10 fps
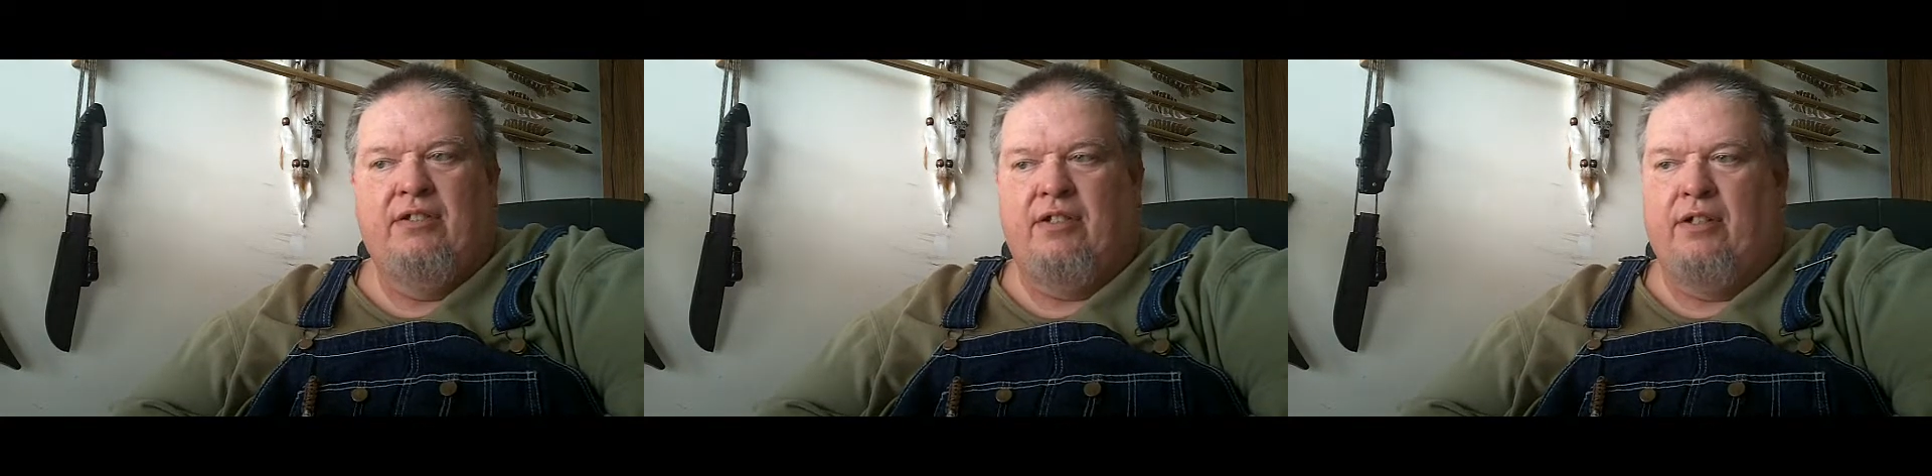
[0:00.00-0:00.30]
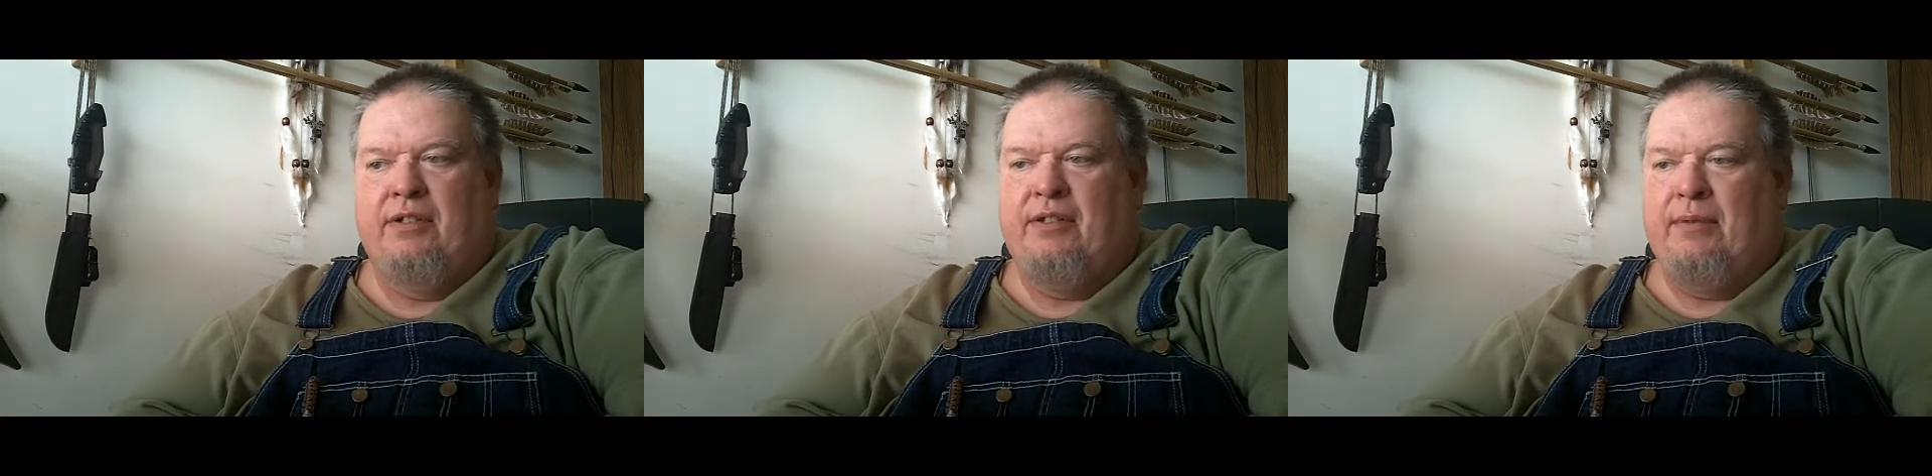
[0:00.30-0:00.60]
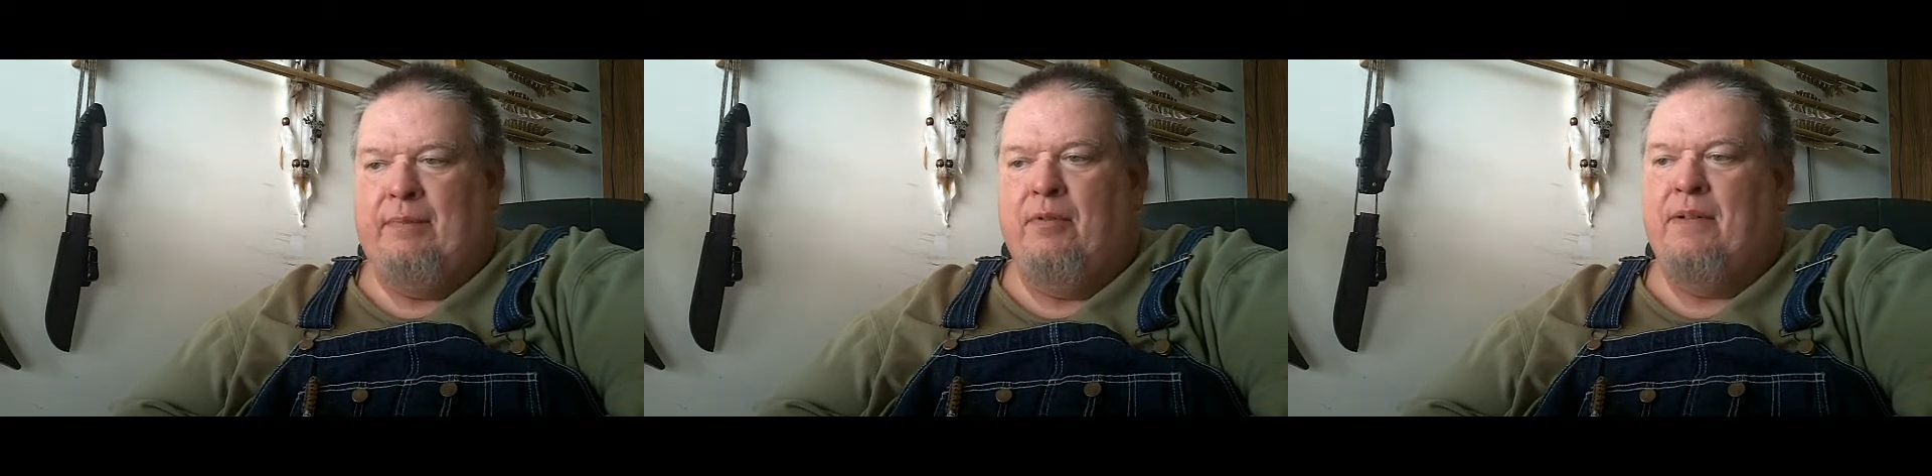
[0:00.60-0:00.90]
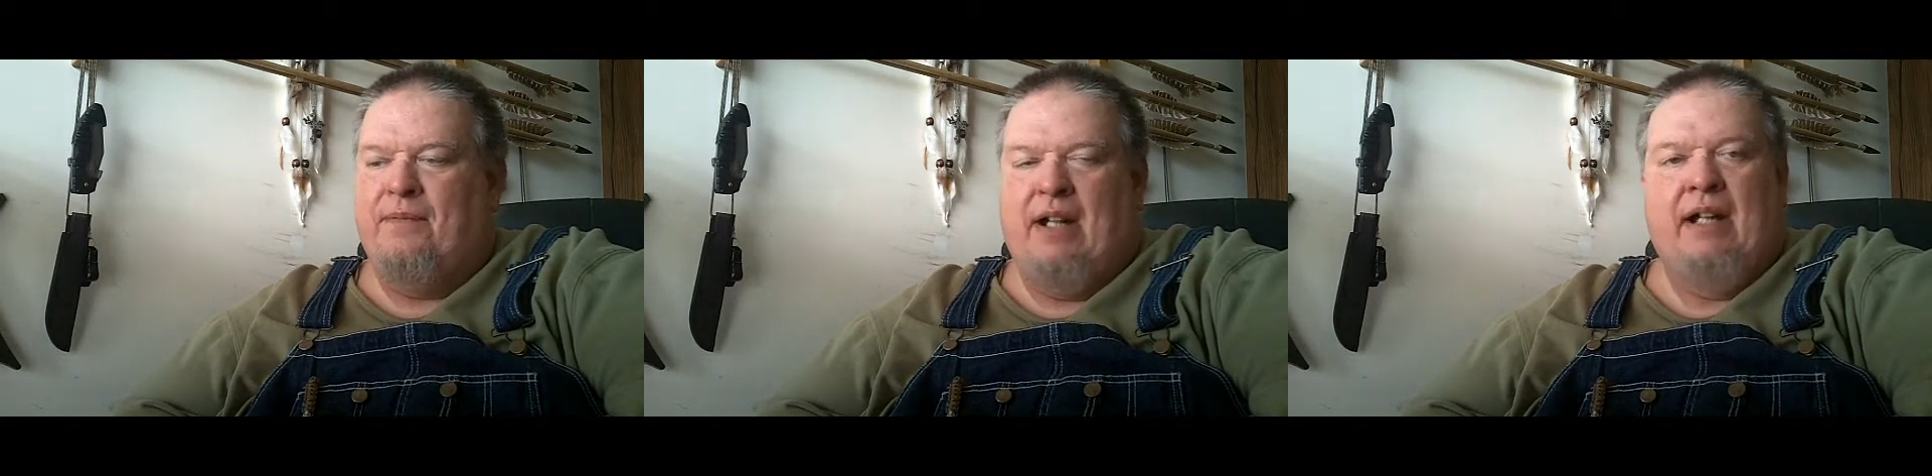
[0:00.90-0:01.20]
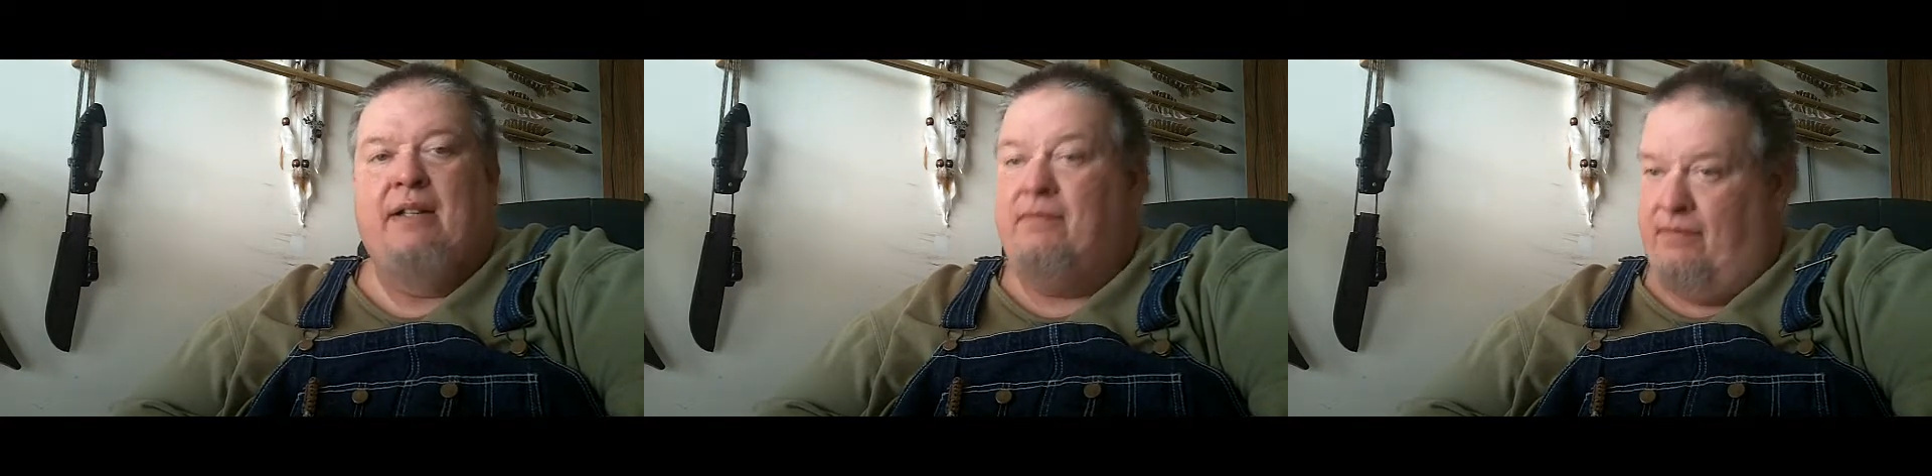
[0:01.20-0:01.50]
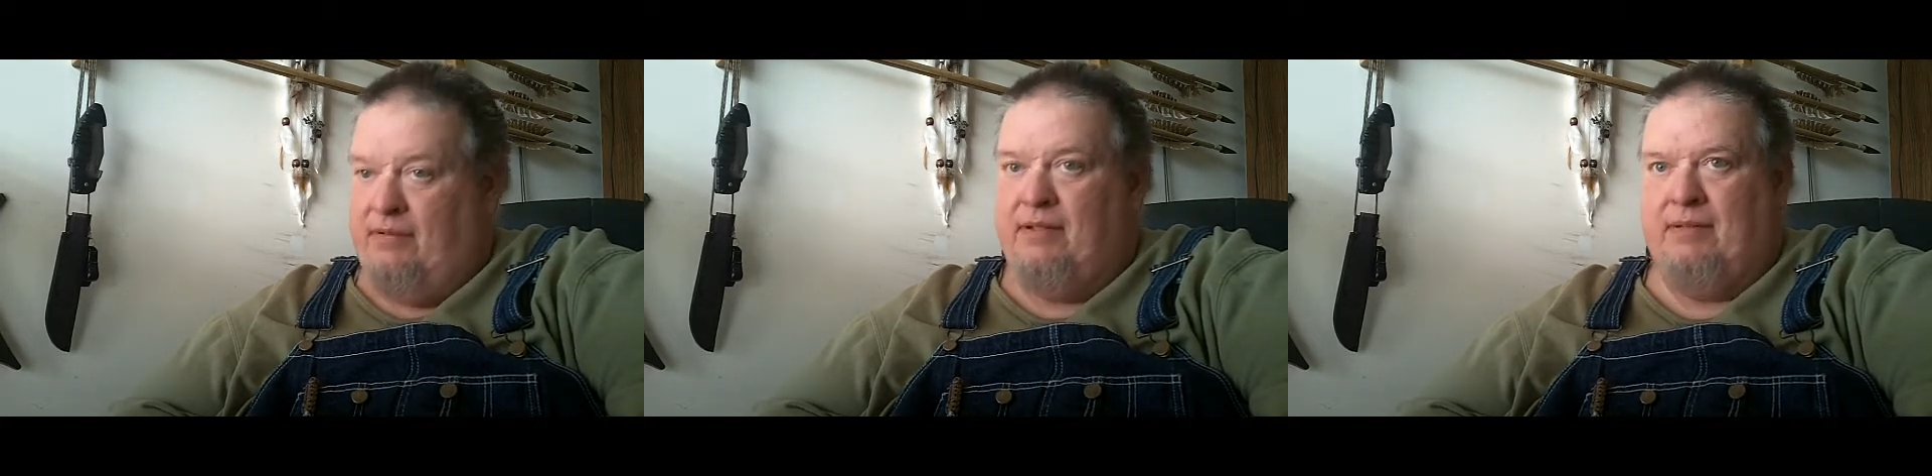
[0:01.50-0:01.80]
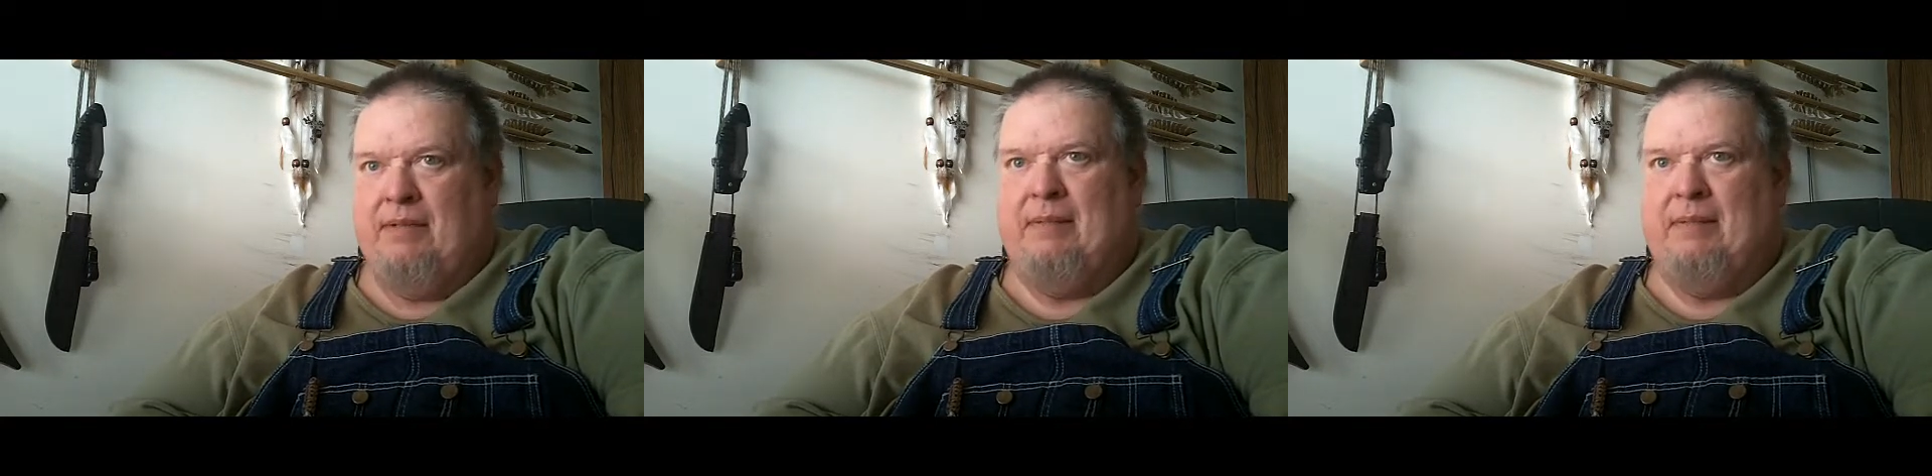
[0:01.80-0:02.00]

So at 3.5, some